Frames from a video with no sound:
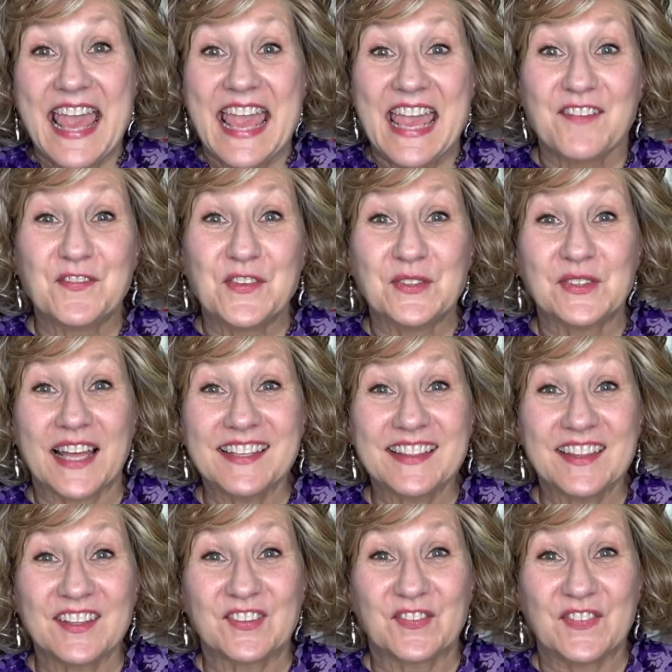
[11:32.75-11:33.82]
If you like
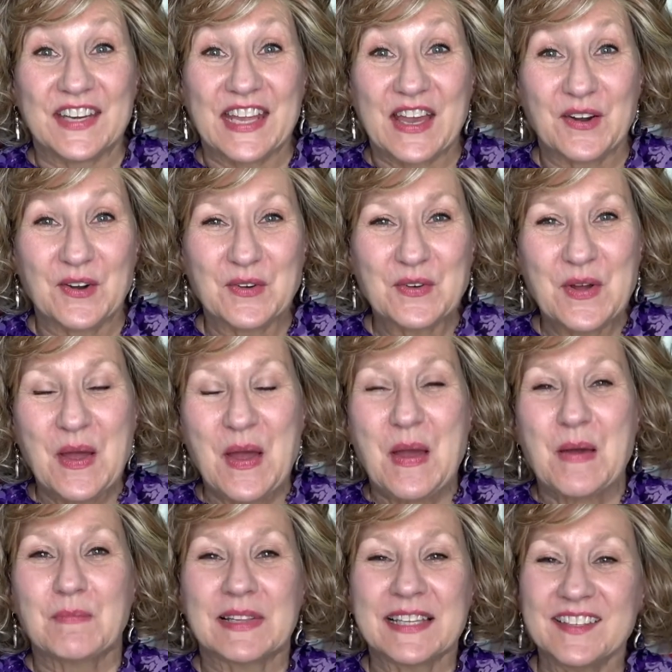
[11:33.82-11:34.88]
this video,
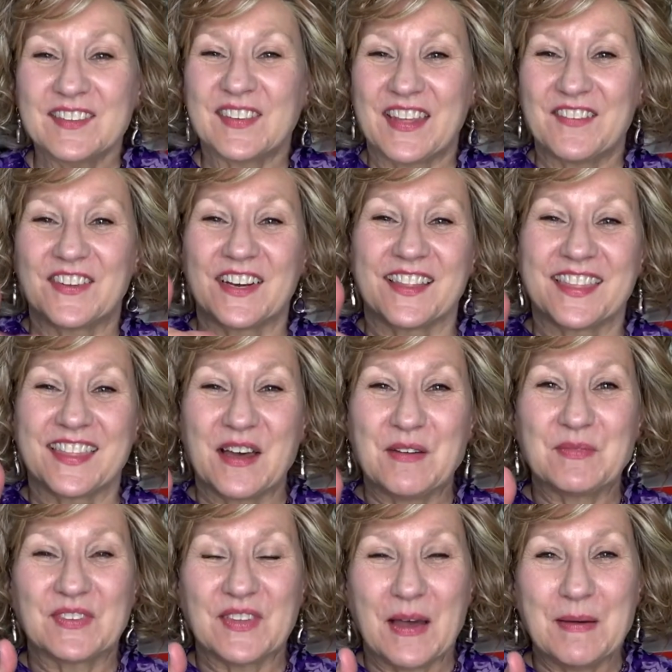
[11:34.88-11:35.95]
please give it a
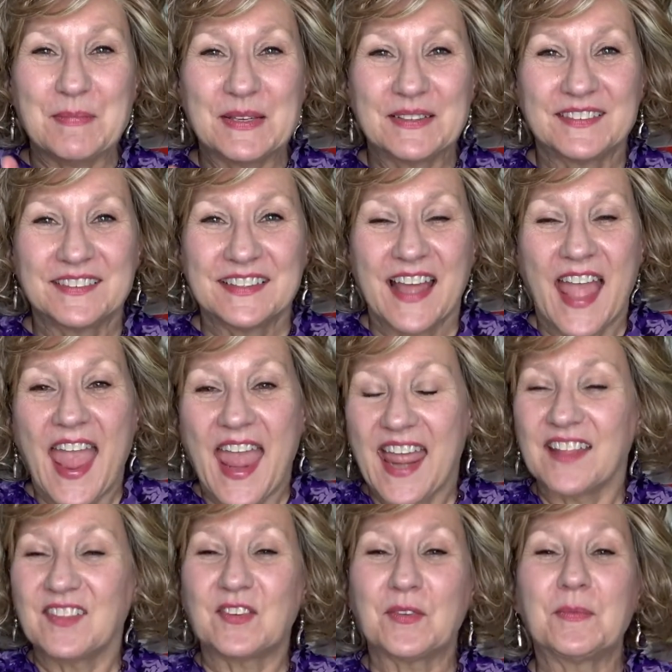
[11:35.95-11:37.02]
thumbs up
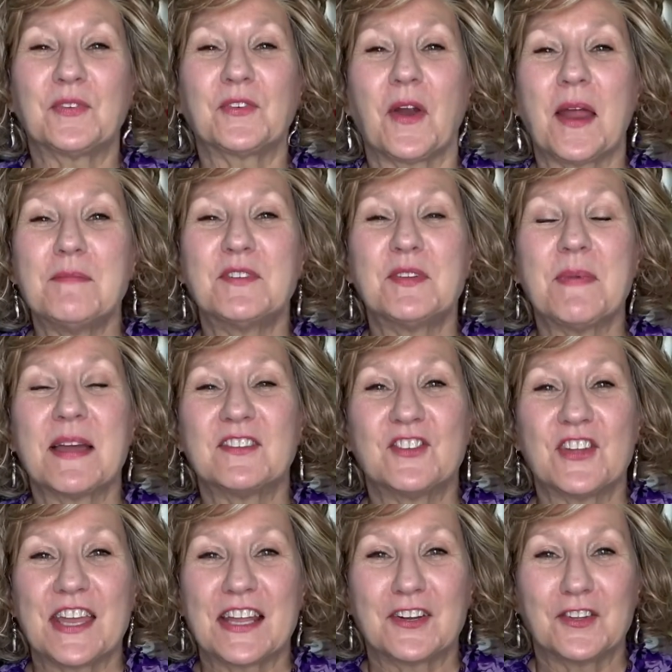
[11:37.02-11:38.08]
and subscribe to my
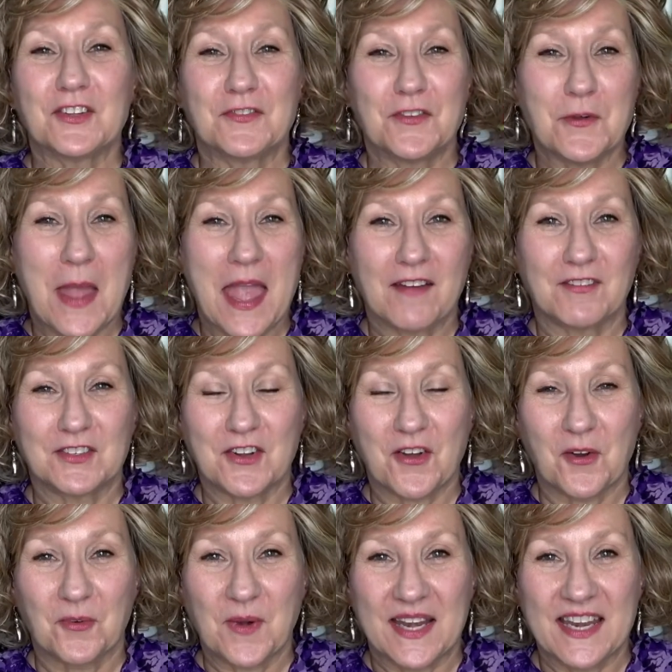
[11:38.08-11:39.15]
channel if you haven't
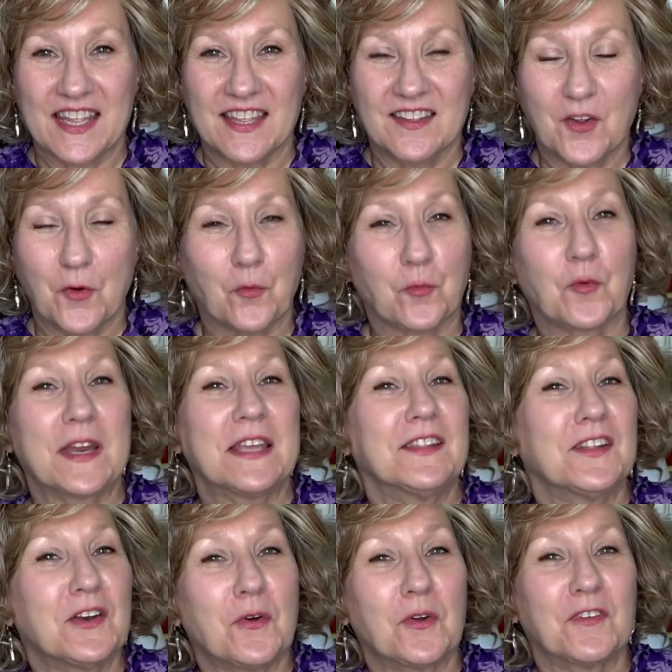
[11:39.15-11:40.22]
already. Ring the
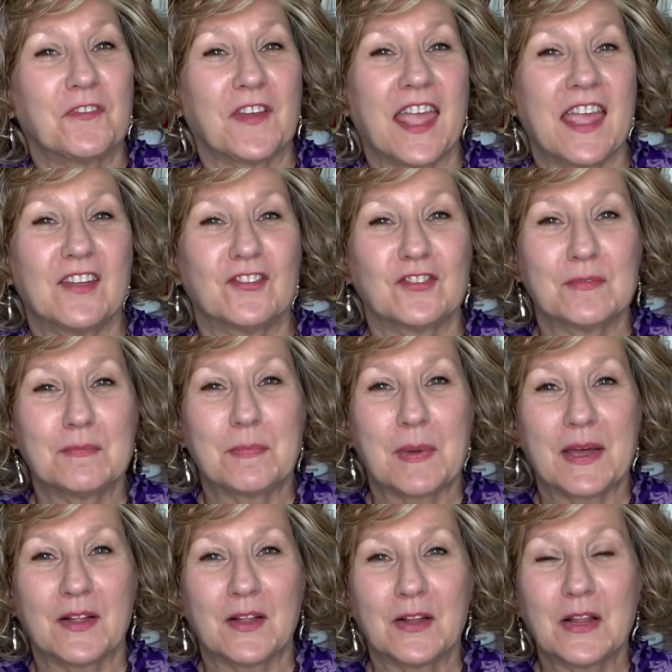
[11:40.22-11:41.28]
notification
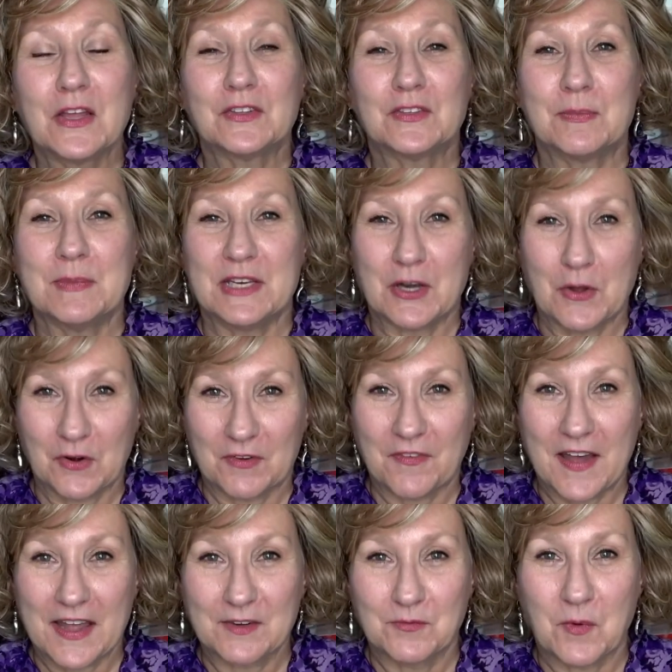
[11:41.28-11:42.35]
bell to be
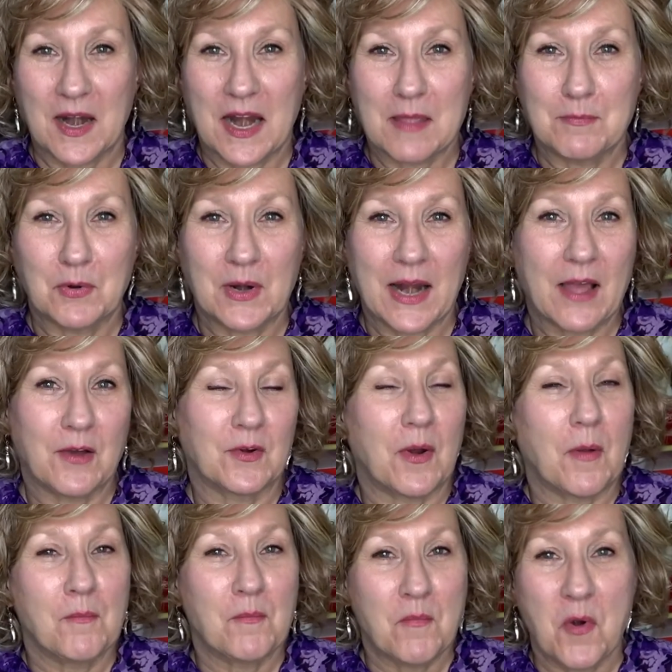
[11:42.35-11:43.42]
notified when I put out
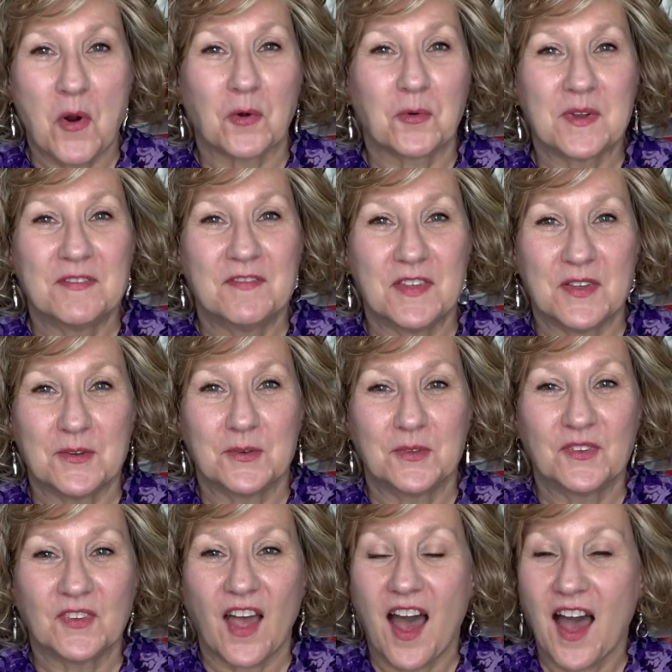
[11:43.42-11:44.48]
more
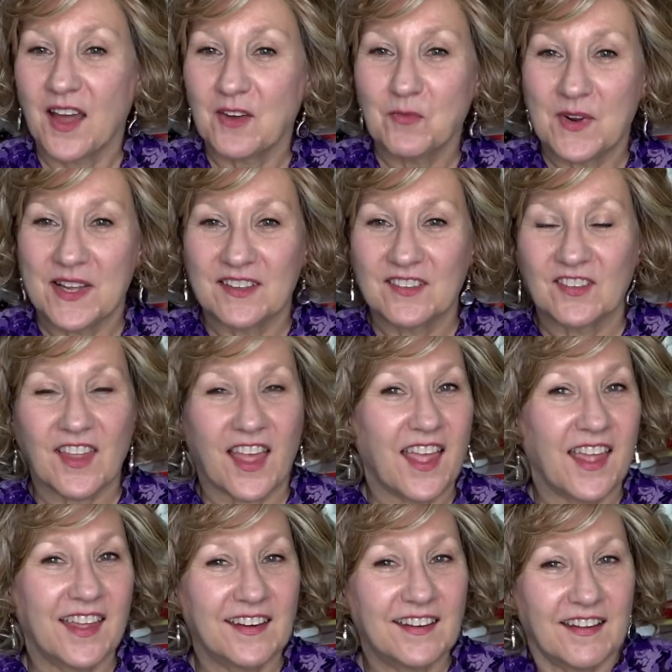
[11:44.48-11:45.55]
reviews on wigs
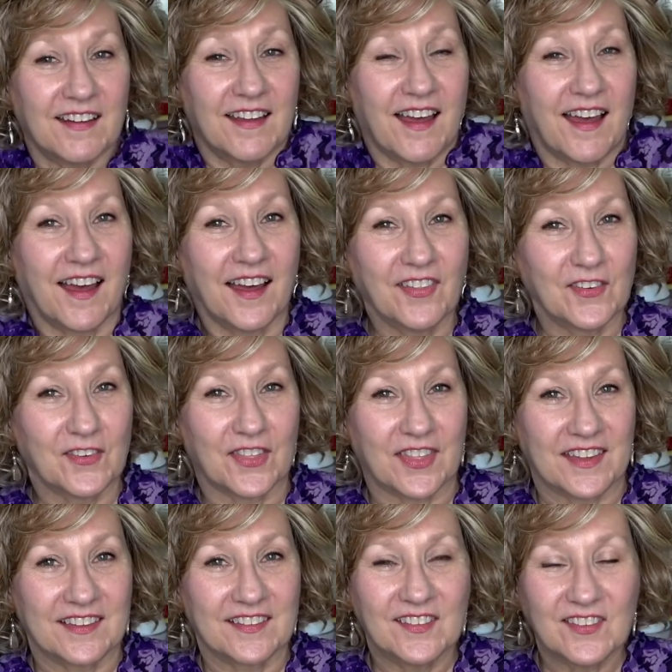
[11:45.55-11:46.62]
and other
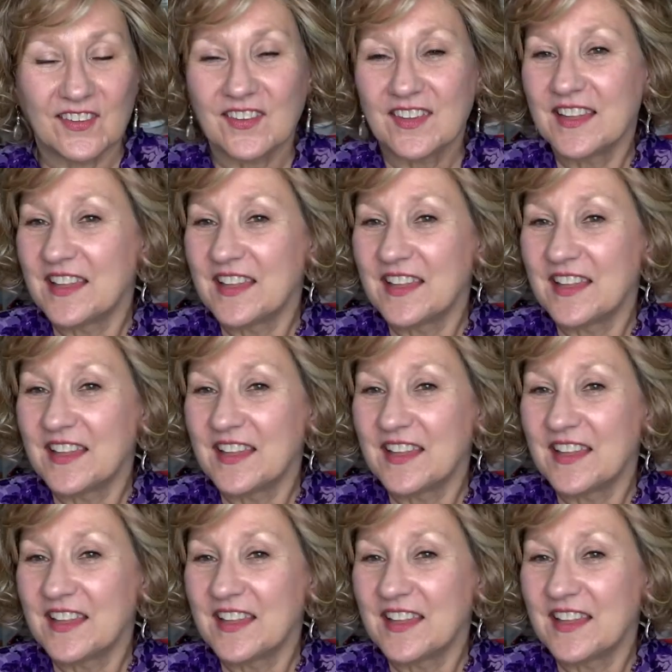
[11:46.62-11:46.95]
things.